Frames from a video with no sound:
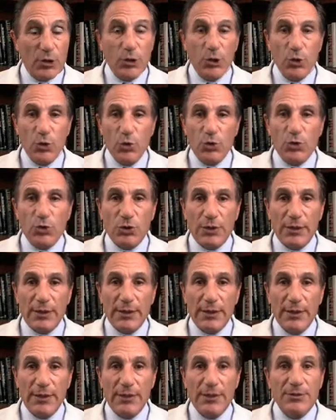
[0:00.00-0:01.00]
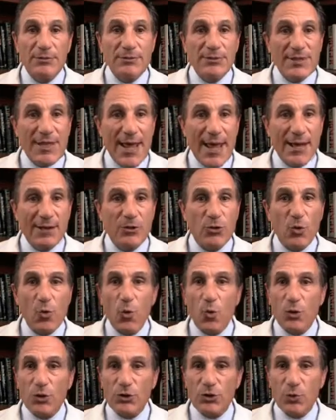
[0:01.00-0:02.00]
Usually 10
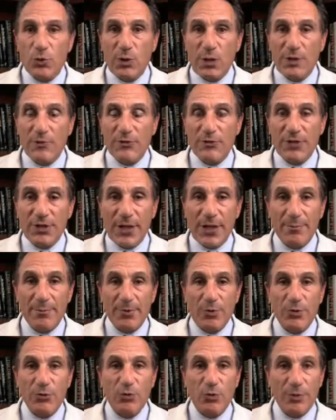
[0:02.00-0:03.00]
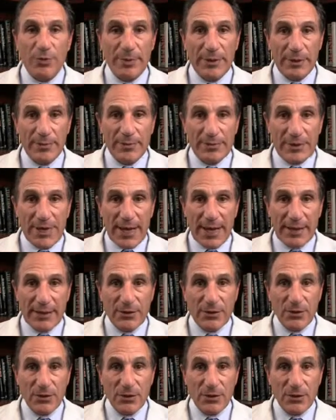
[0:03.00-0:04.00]
or 12 samples will be
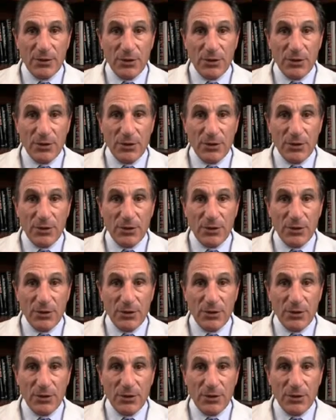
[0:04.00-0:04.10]
obtained,